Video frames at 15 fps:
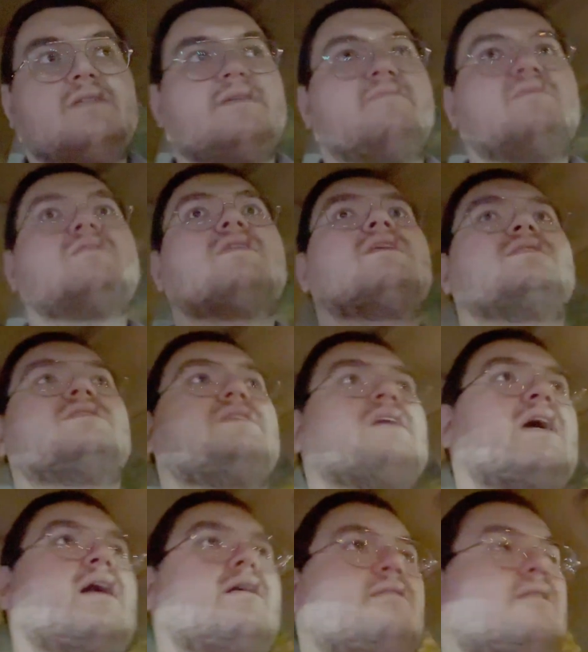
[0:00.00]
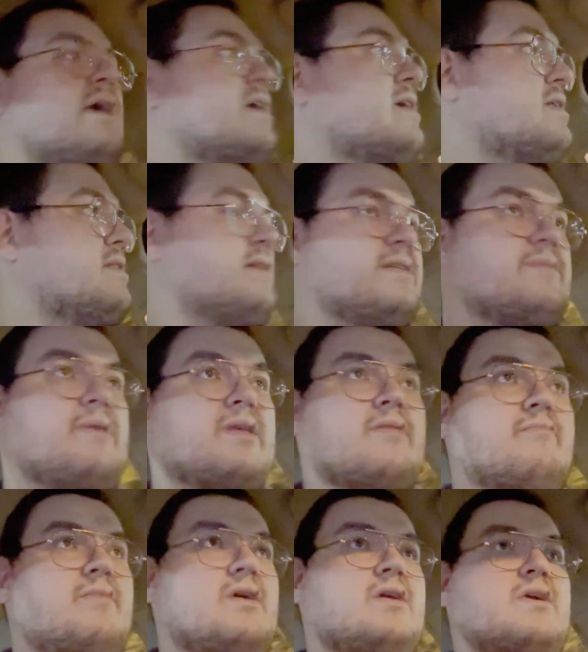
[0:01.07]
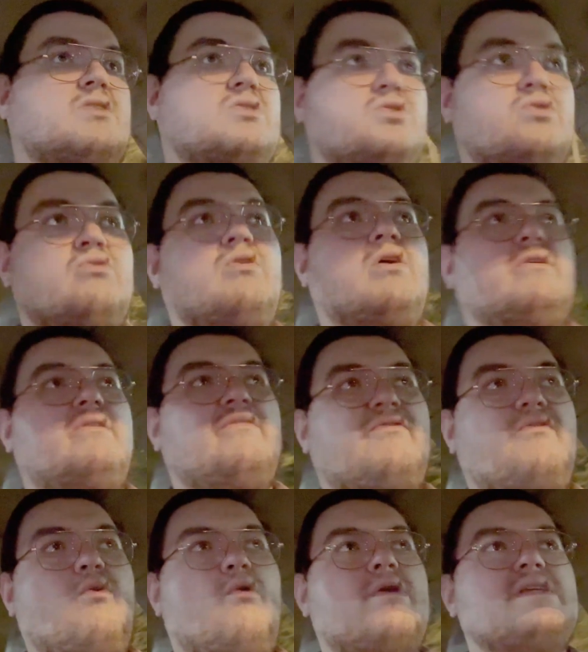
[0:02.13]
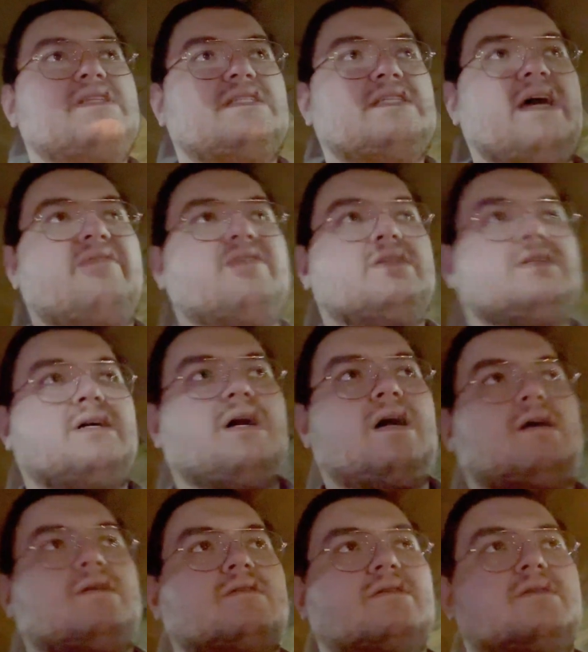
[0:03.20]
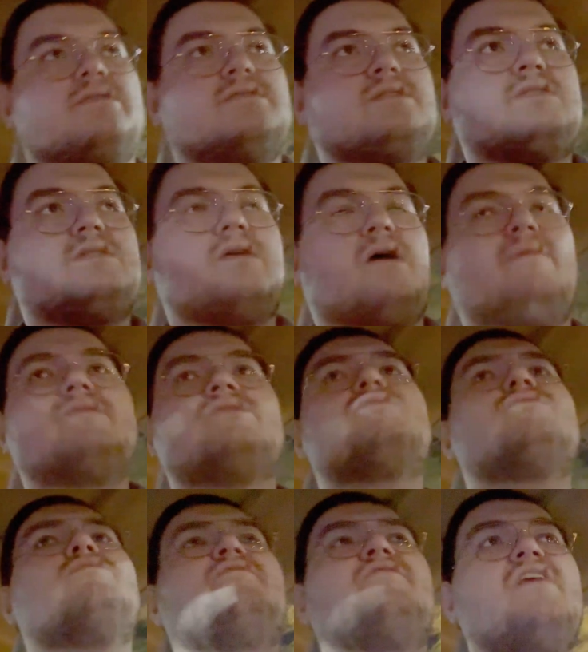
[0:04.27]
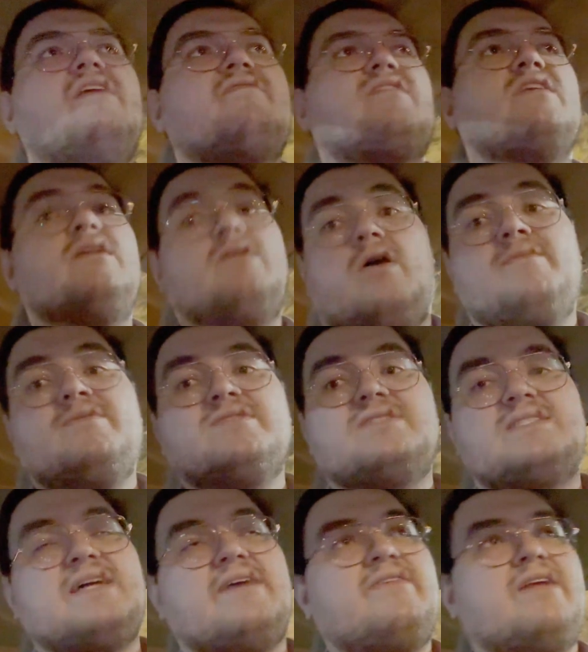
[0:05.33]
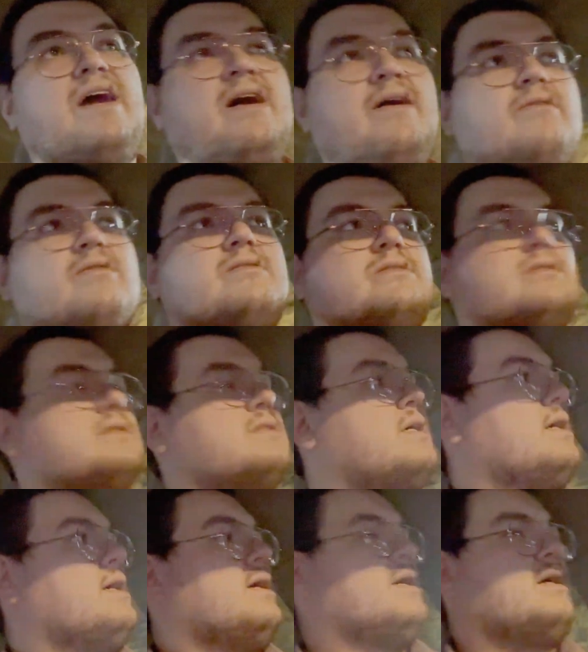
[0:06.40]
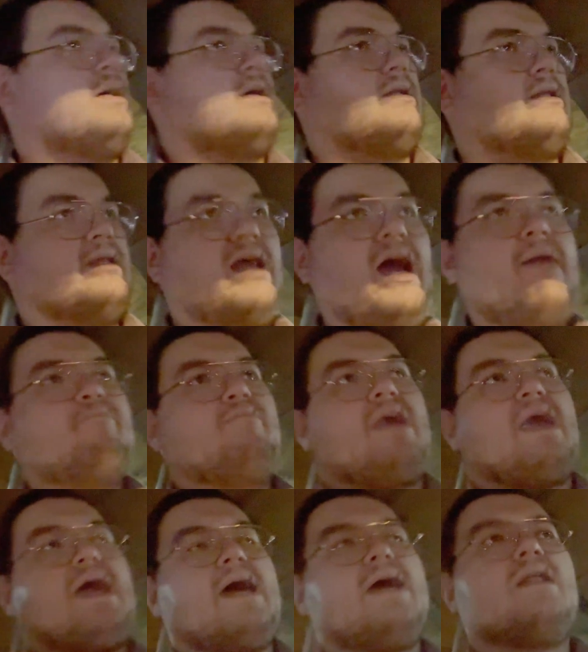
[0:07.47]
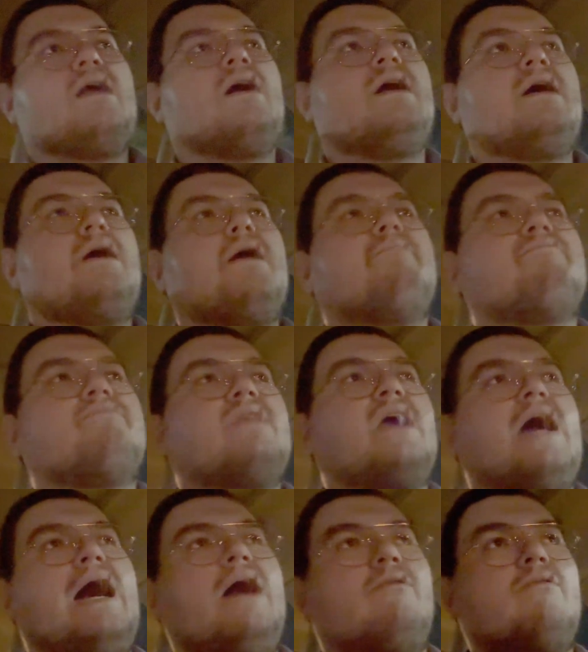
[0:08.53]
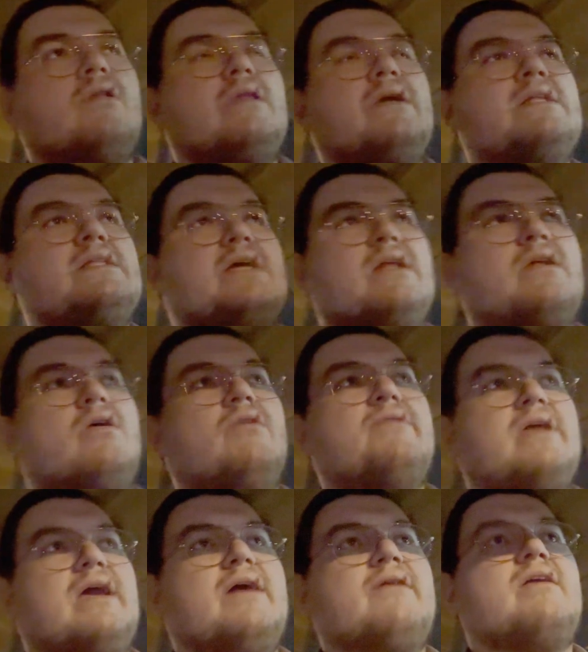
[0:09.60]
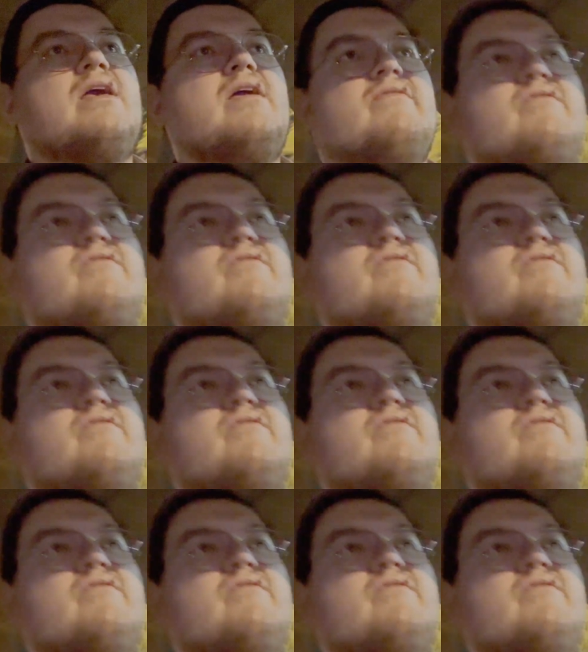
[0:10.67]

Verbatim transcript: I'm just gonna stay out late and let's make the money. $247, almost 250 in almost seven hours not bad. Um, the hourly did go down. If